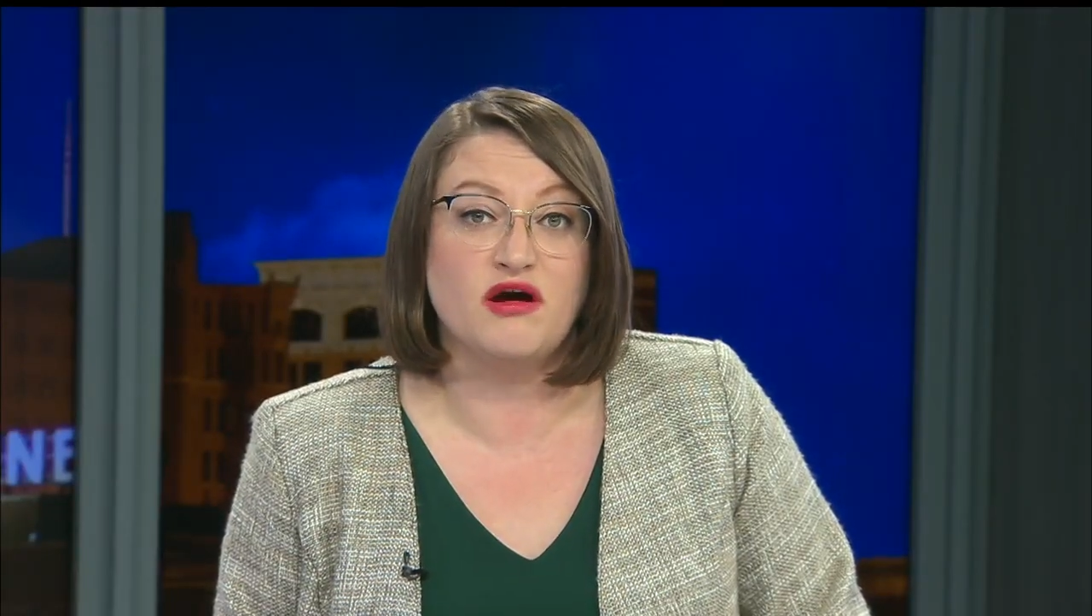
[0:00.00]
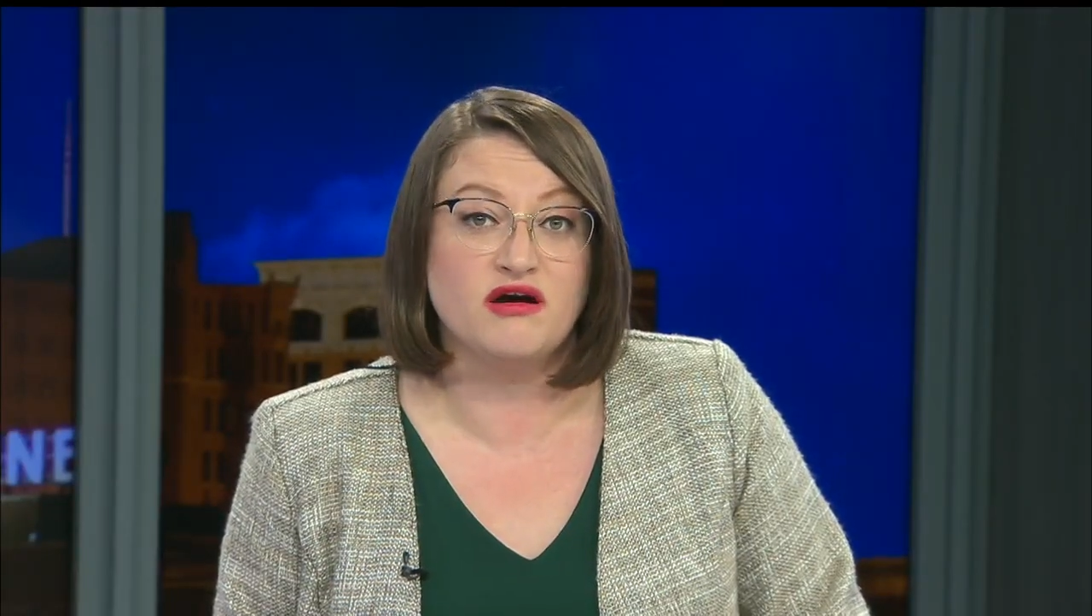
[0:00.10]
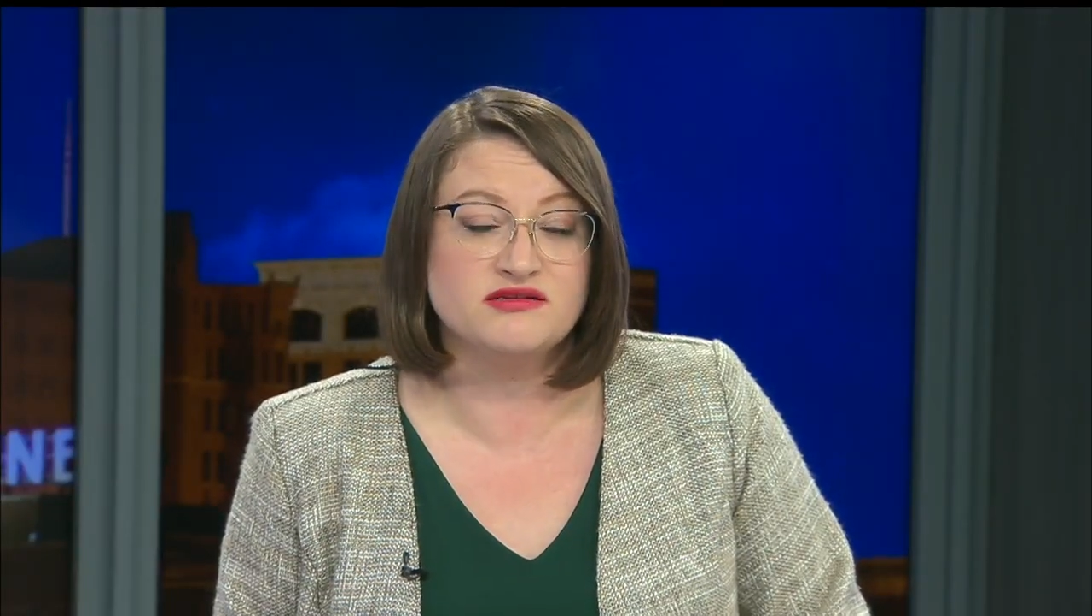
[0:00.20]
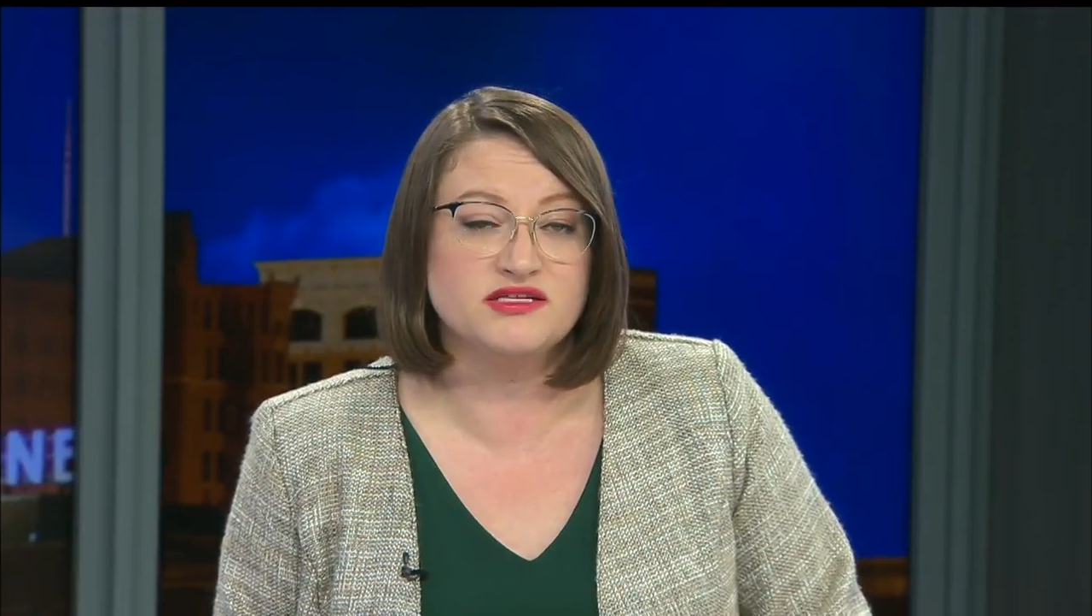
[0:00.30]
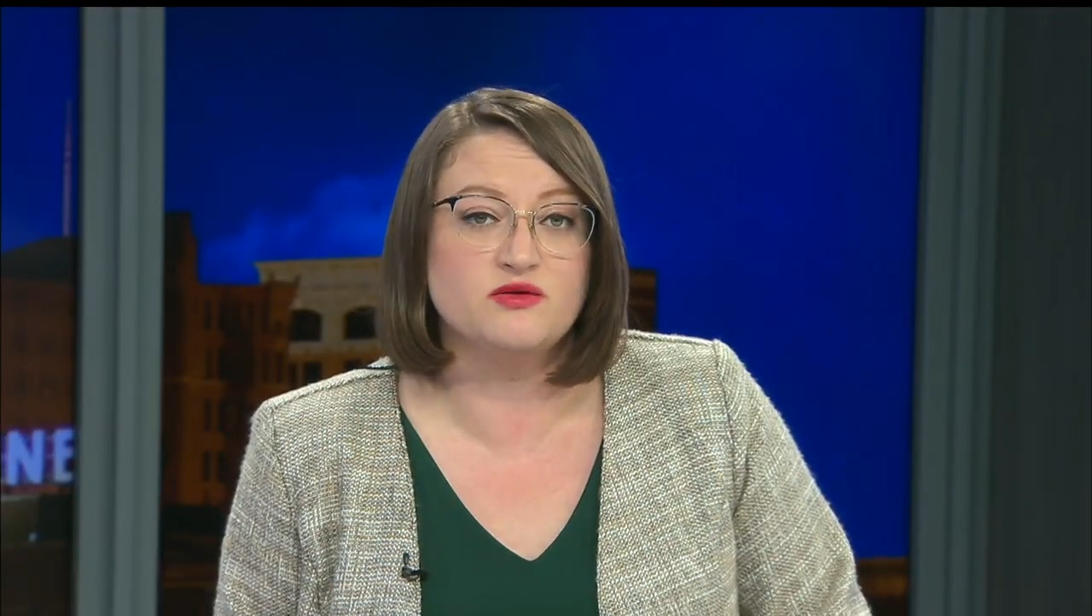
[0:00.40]

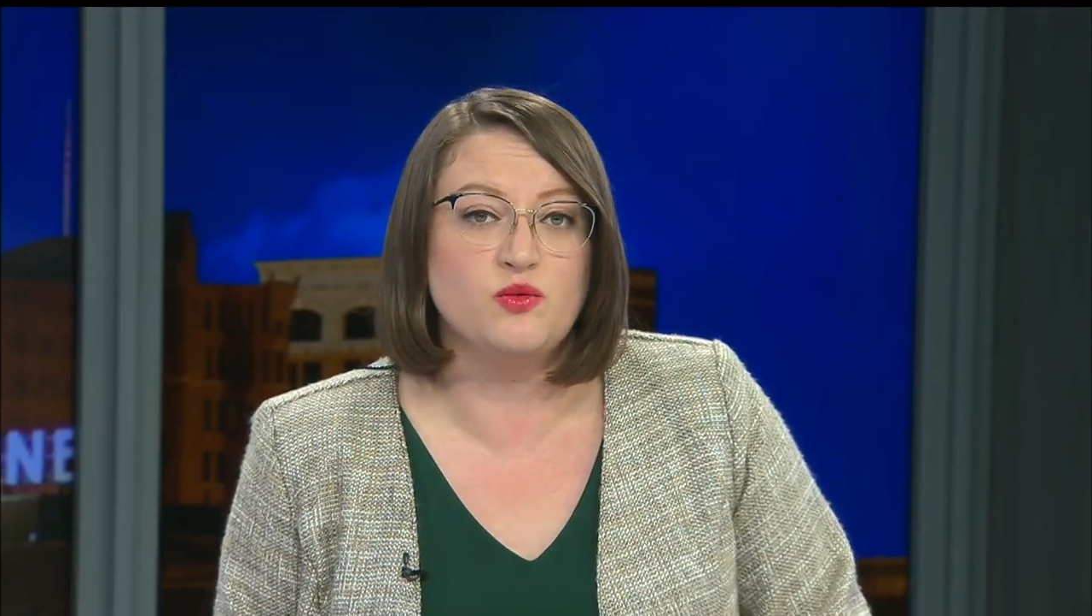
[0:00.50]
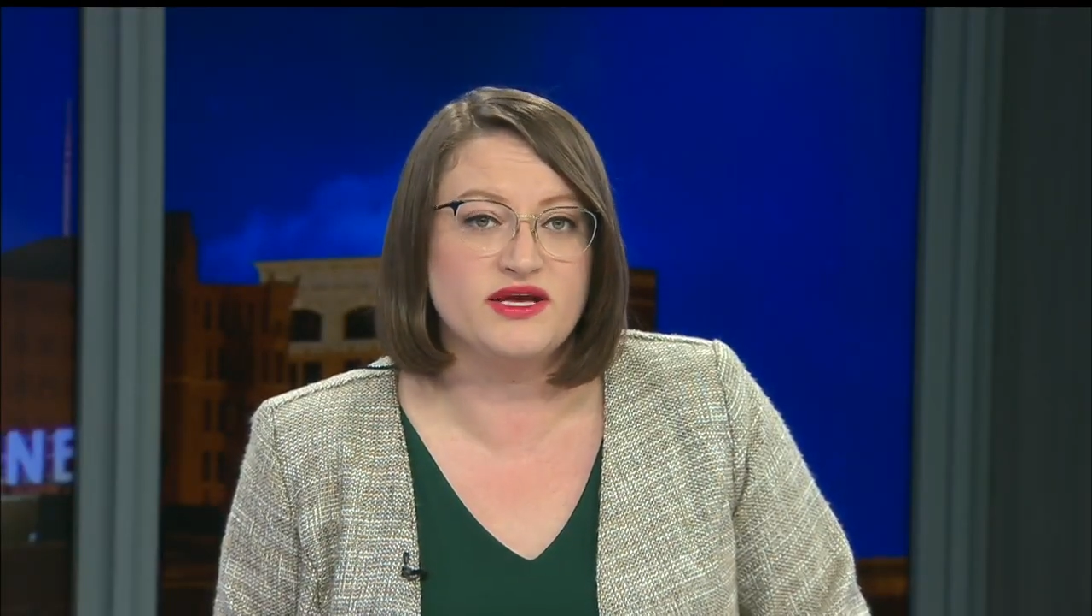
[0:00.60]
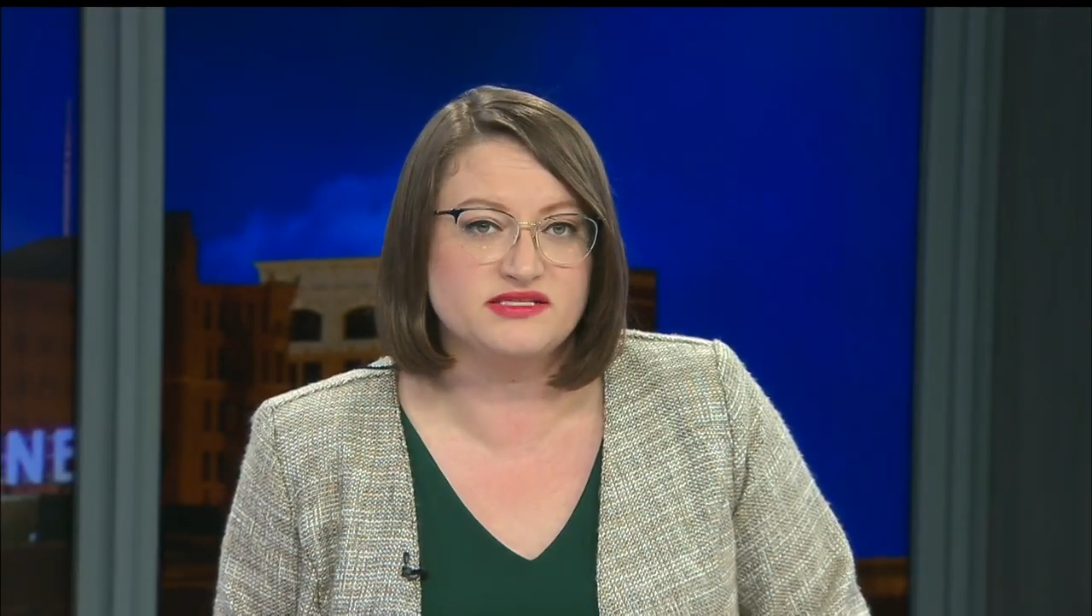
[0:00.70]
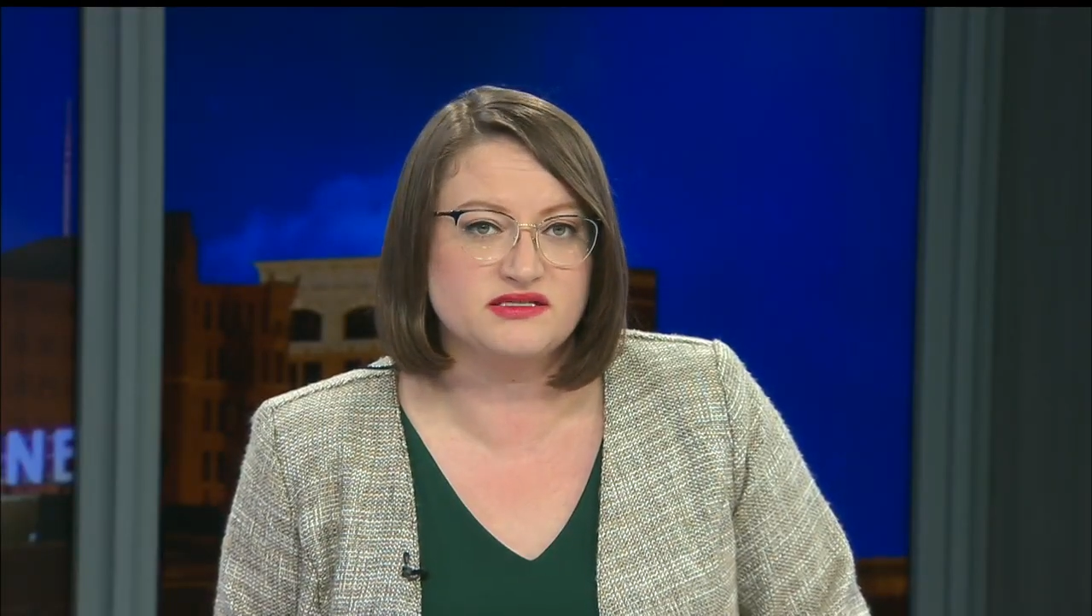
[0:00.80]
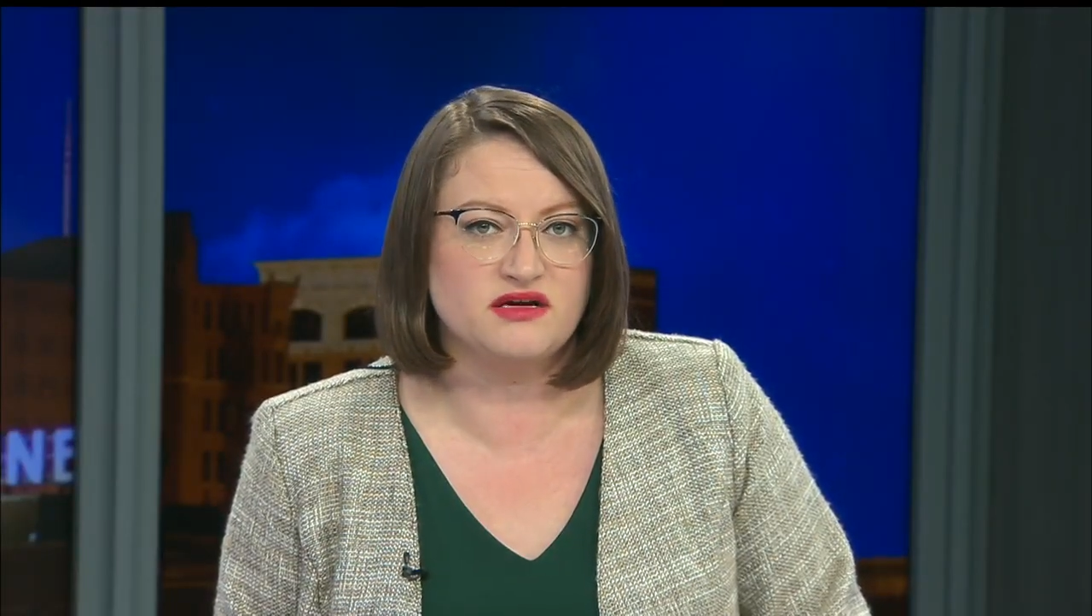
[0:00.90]
toxic
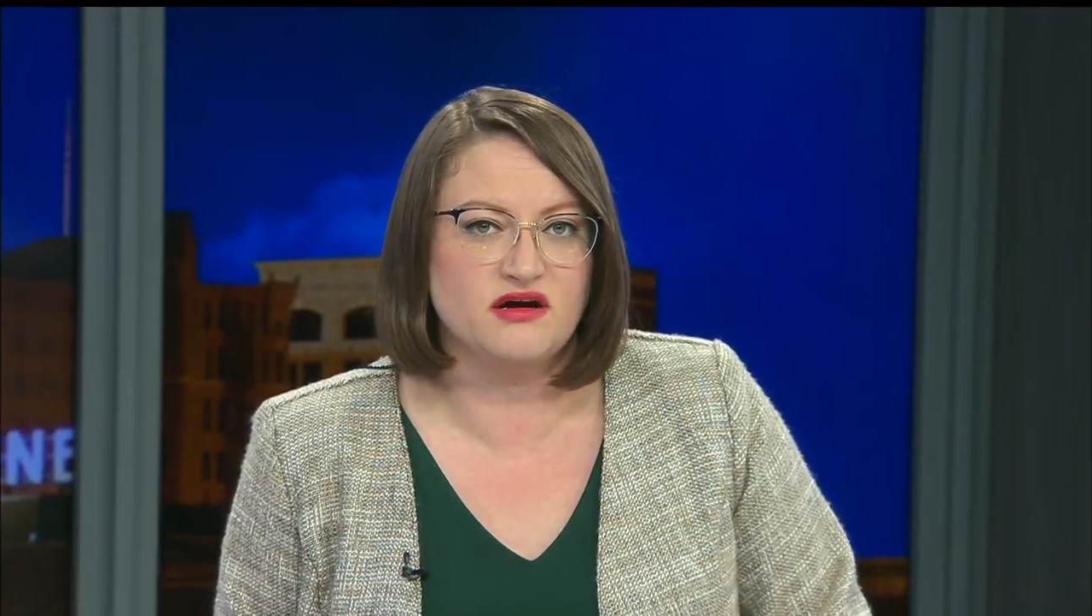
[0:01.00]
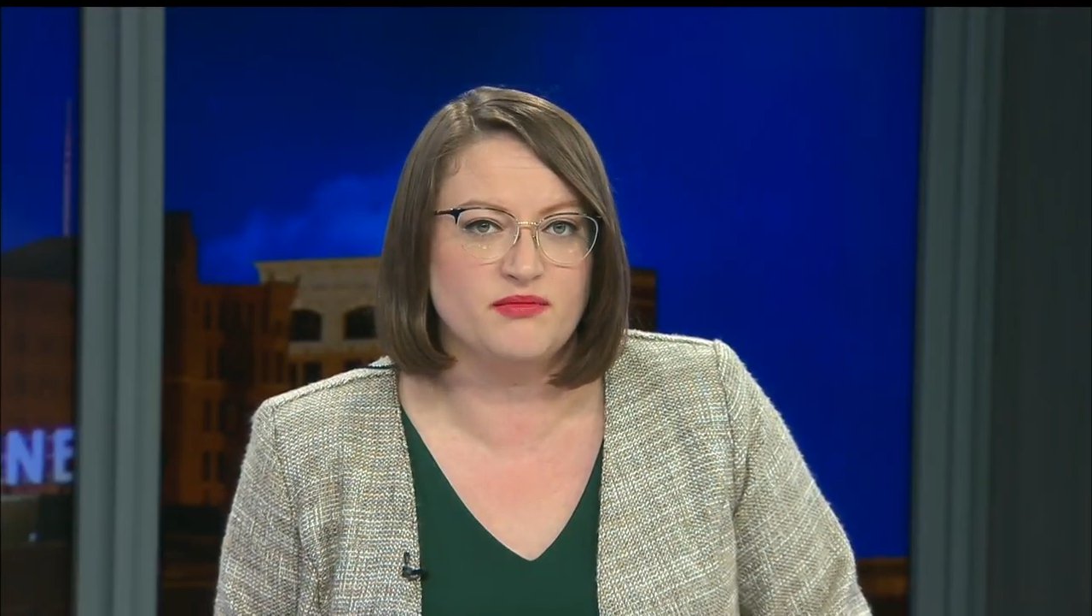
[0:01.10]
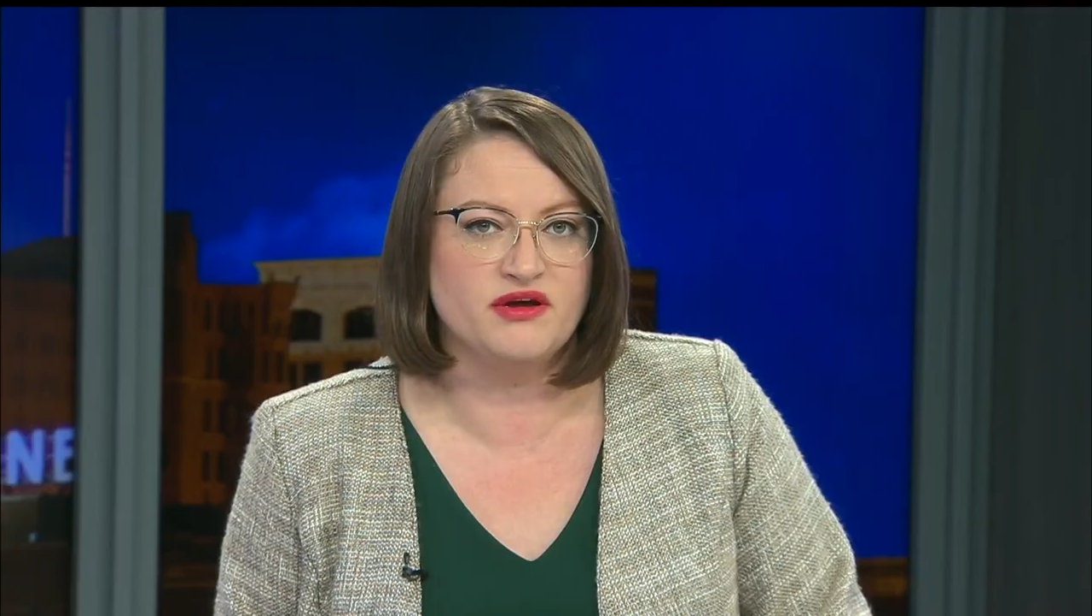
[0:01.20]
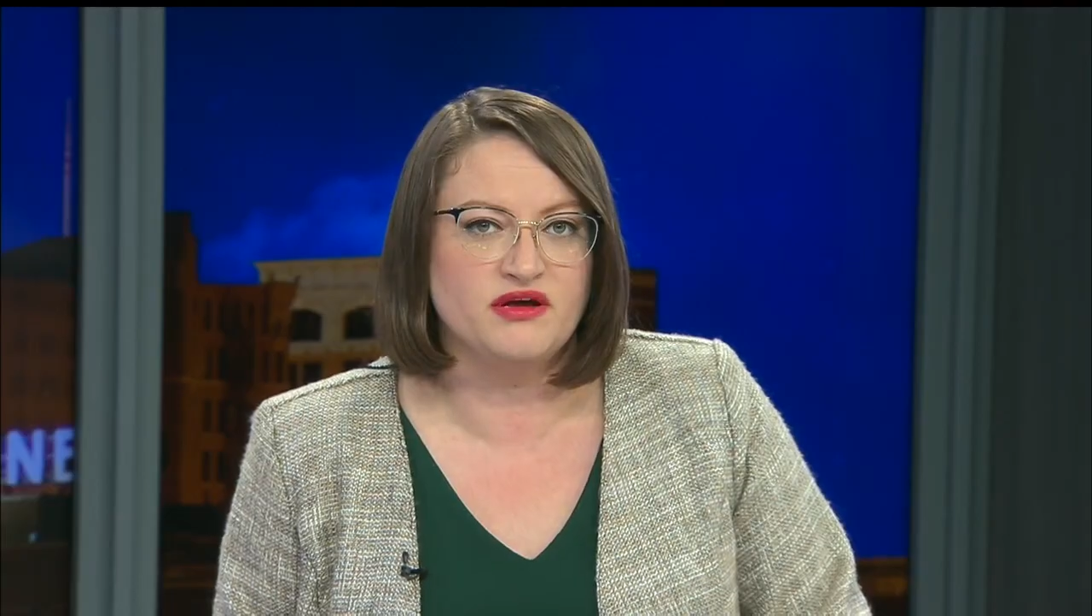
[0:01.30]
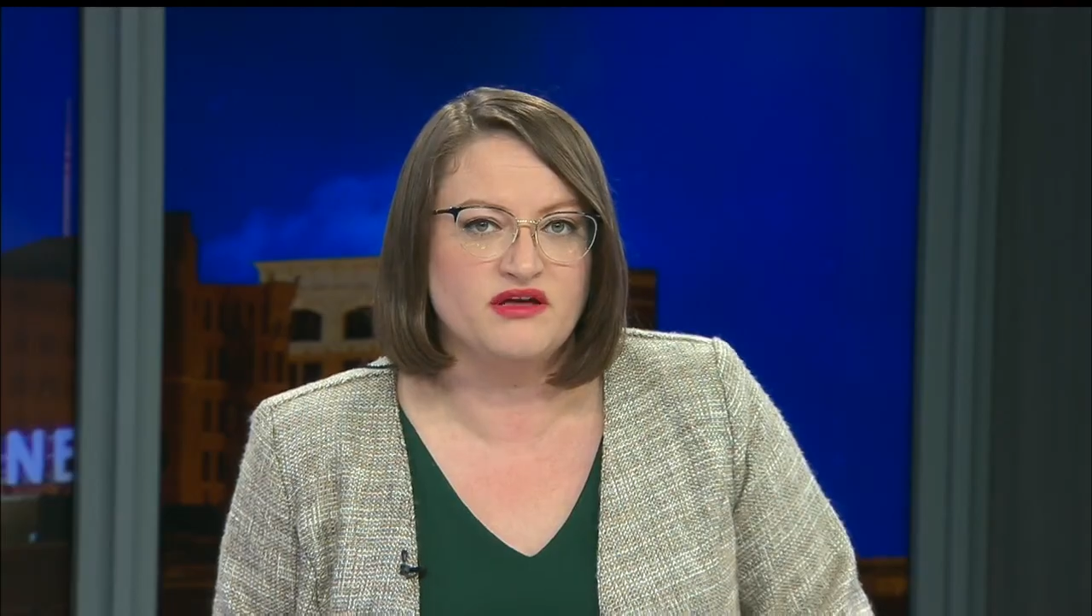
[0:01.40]
waste dump.